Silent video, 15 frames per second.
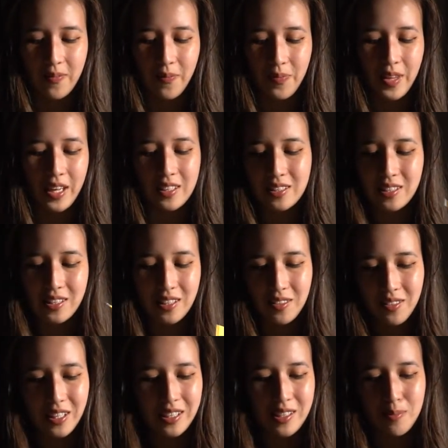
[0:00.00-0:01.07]
that still
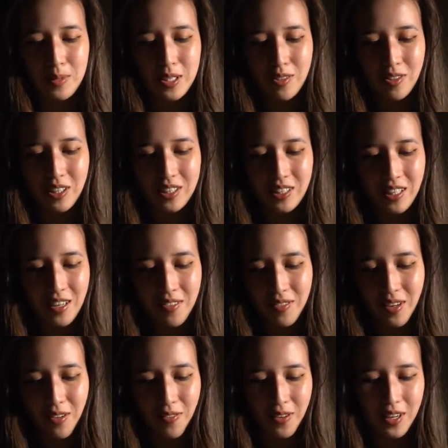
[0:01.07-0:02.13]
gets me stressed,
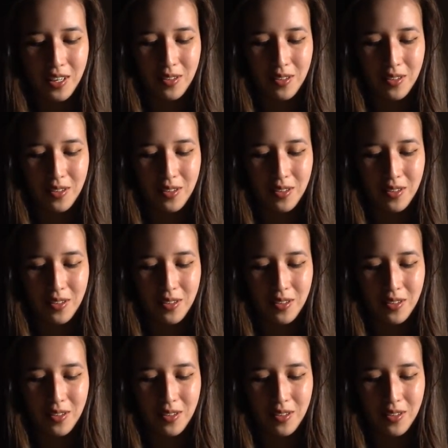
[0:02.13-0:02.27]
even if I